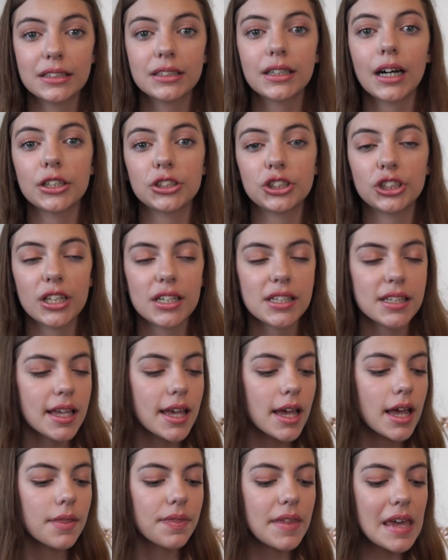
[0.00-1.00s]
Duchess.
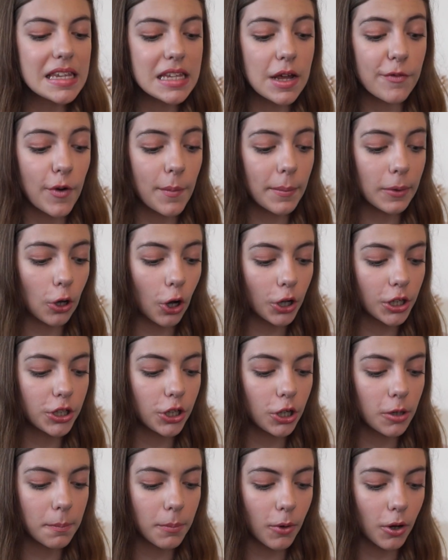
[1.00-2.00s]
These are from Cotton
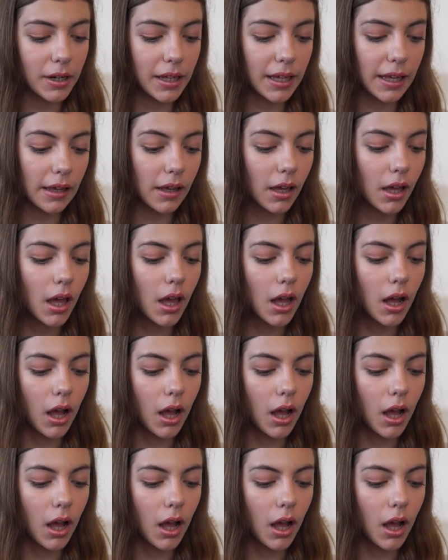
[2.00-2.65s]
On Body,